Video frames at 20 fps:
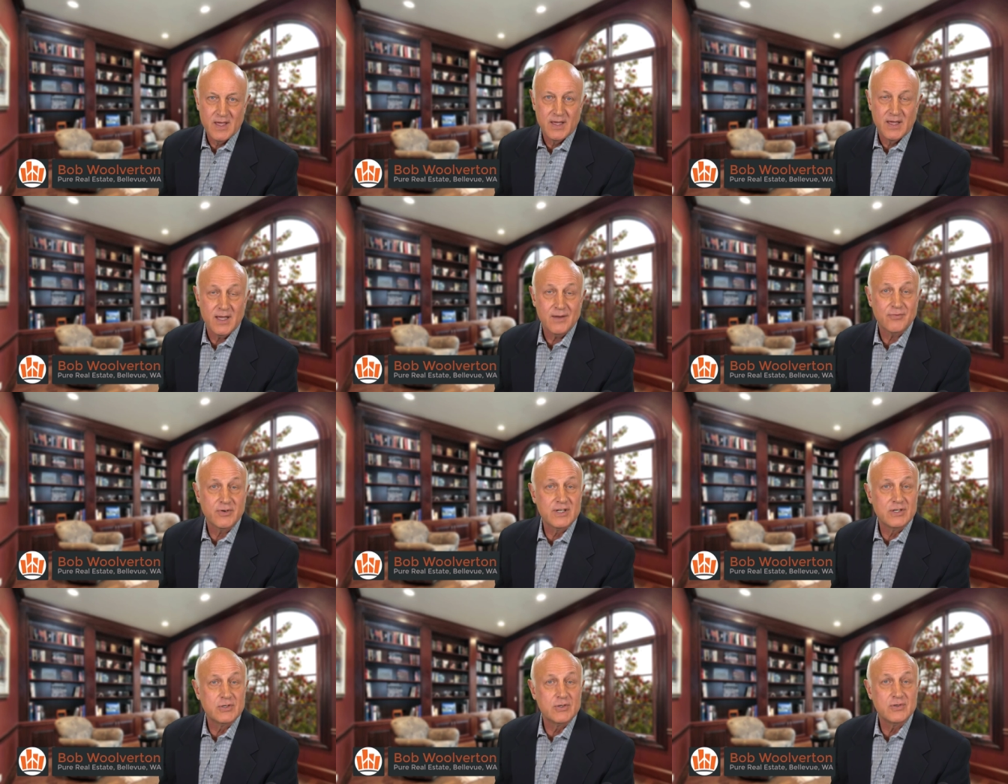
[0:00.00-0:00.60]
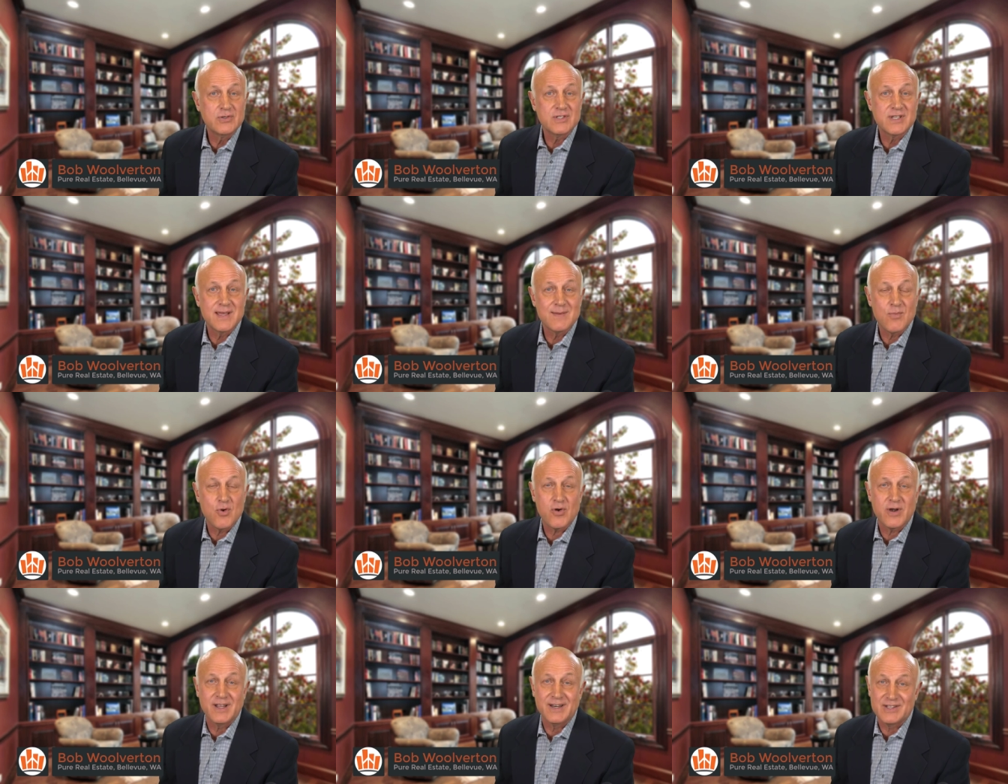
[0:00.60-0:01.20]
Every Tuesday
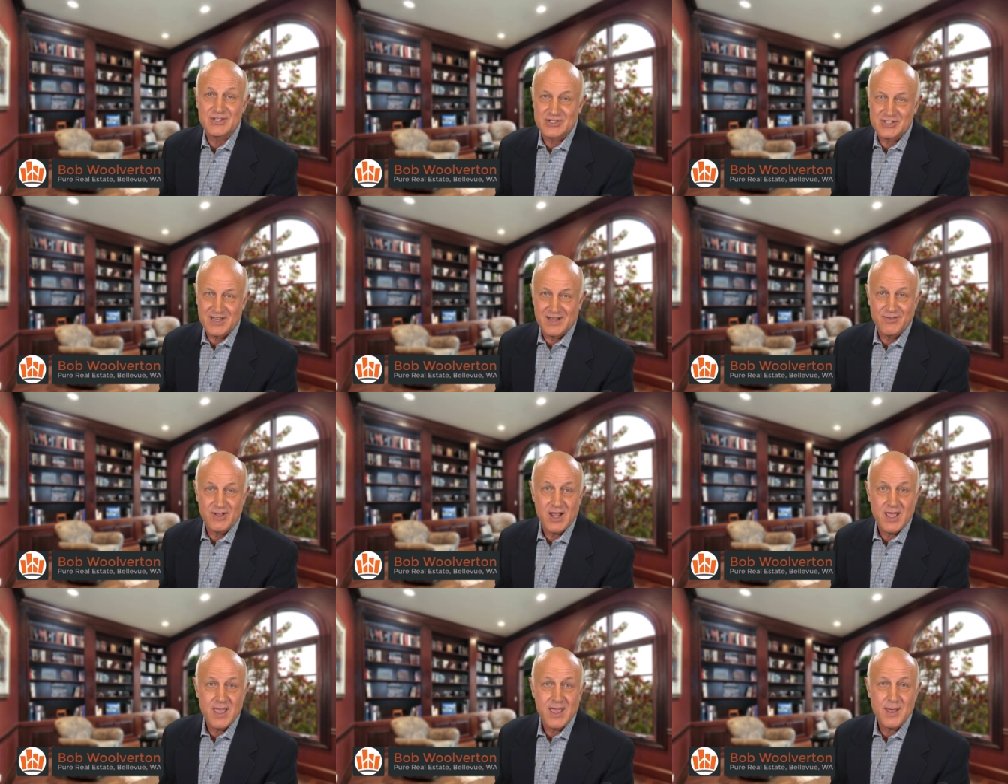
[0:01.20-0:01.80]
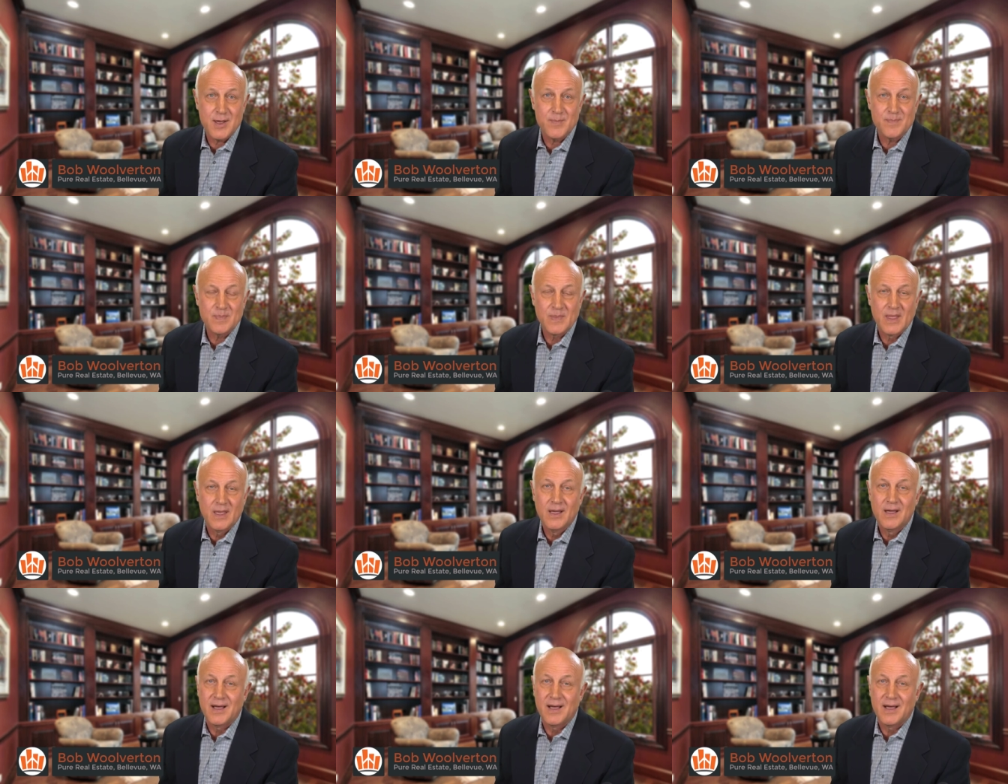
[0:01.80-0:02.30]
morning at 7 a.m.,